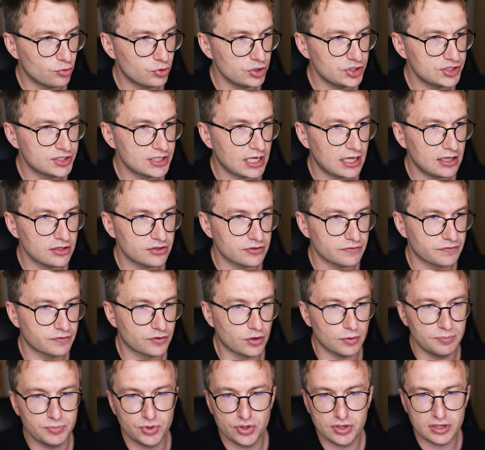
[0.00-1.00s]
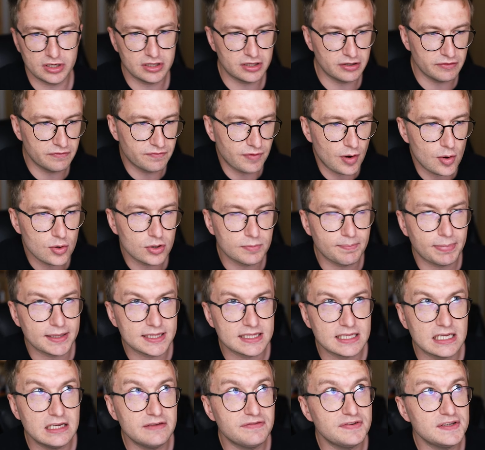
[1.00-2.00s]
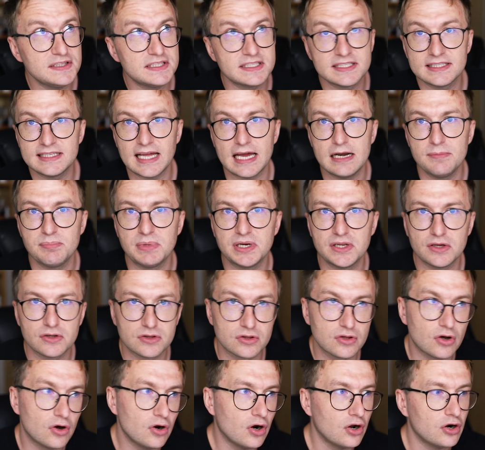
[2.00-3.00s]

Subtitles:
result of community vote, but if it's $10 million,